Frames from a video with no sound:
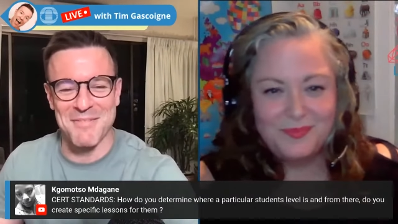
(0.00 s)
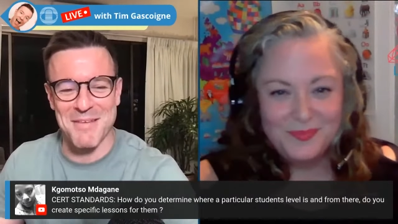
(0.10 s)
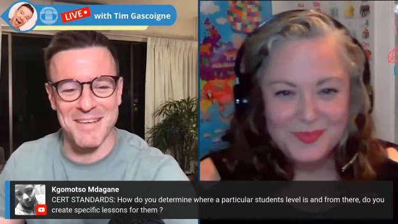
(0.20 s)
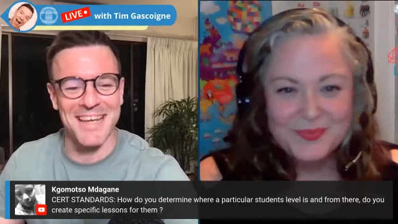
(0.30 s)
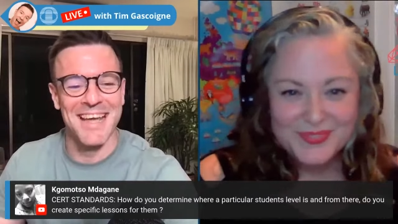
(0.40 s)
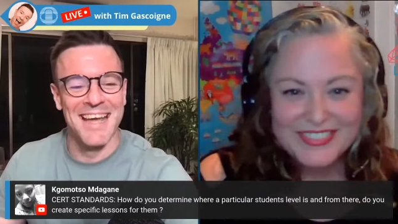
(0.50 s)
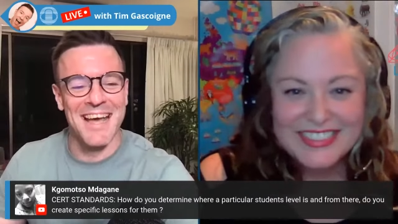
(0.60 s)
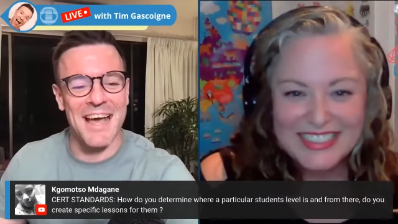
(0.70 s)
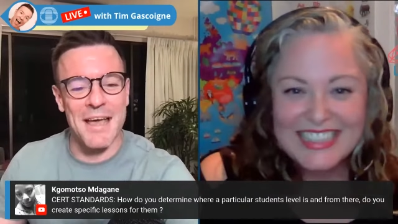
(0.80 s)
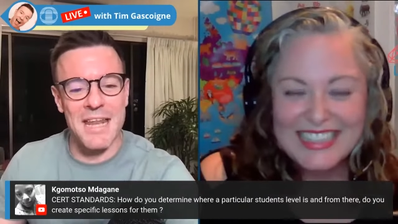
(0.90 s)
Speaker 1: maybe.
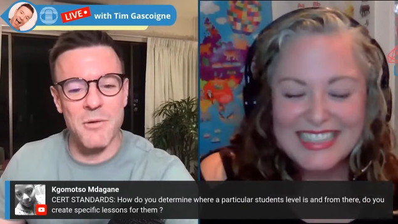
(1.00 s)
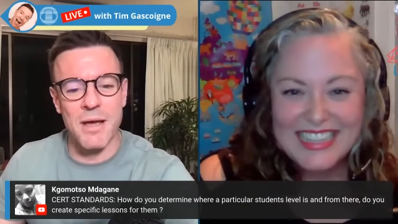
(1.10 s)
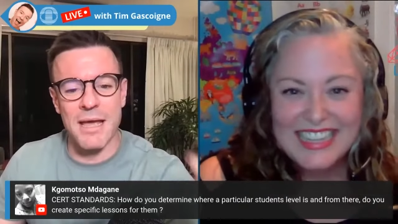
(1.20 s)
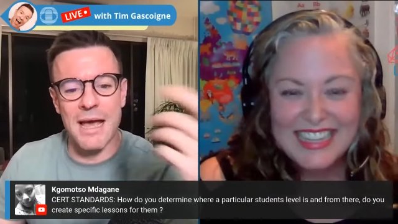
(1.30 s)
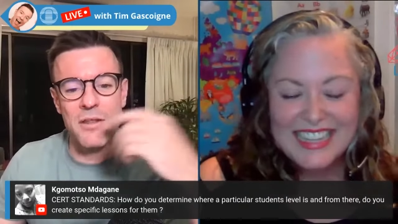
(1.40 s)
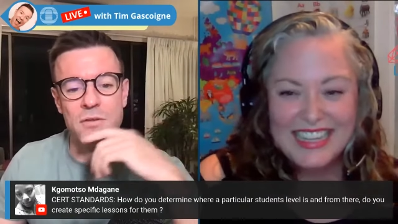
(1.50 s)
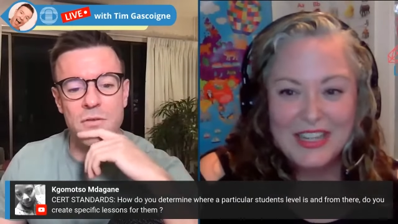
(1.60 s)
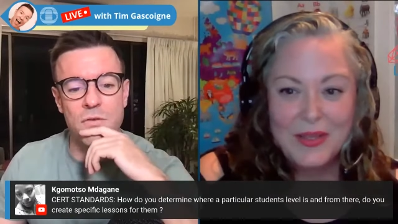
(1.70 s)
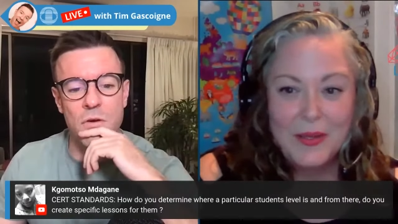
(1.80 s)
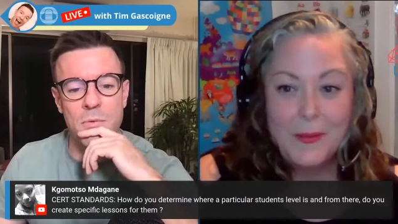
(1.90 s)
Uh, anyway, how do you
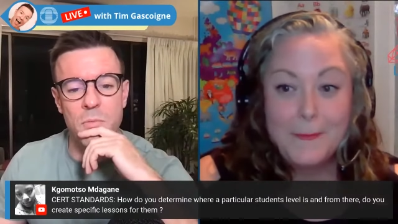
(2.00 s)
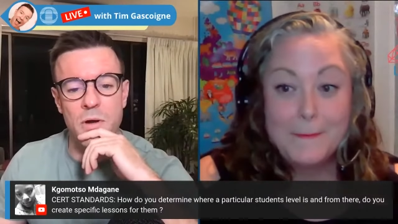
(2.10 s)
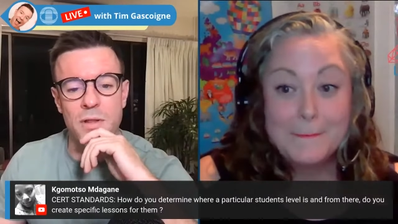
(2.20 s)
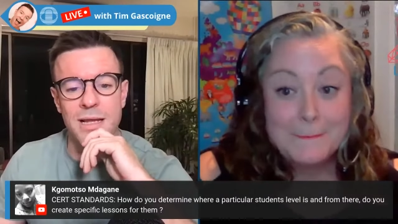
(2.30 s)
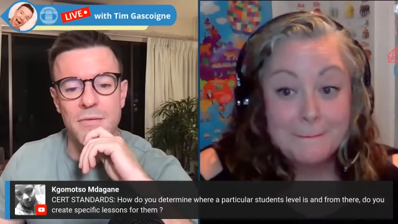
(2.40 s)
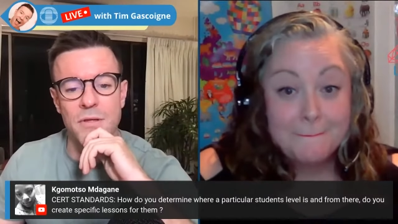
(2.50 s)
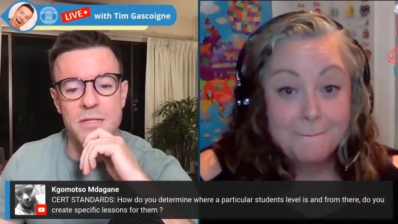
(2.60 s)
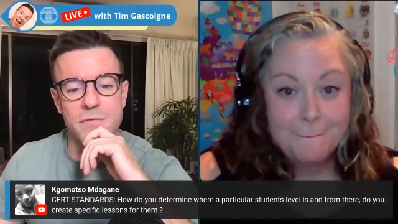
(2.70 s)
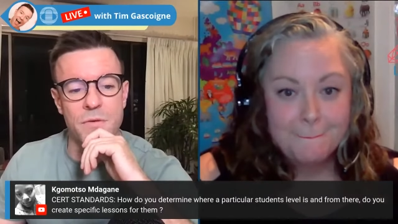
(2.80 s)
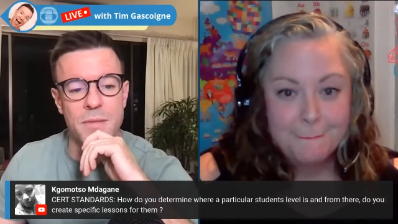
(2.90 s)
determine where the level
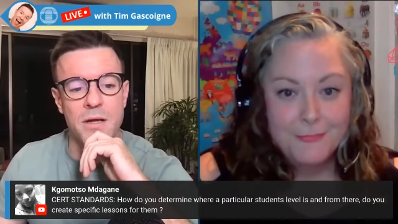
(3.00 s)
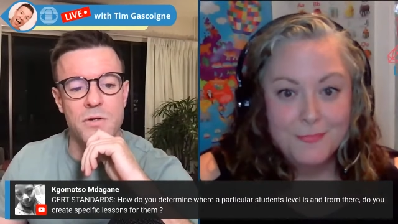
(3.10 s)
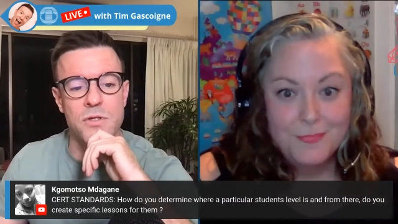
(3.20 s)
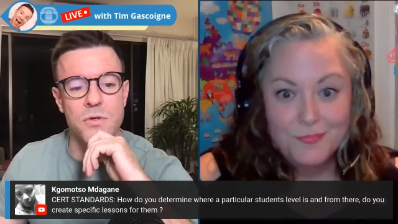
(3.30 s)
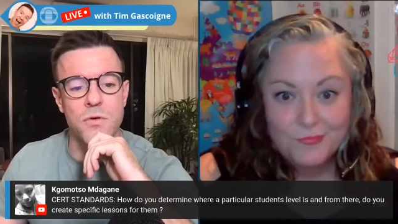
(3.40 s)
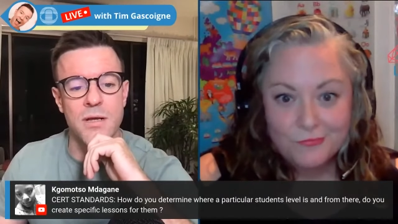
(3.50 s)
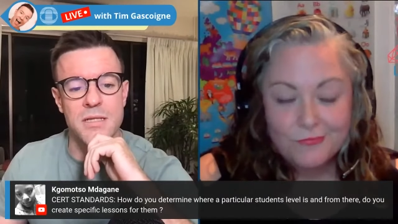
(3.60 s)
is, and from there, do you create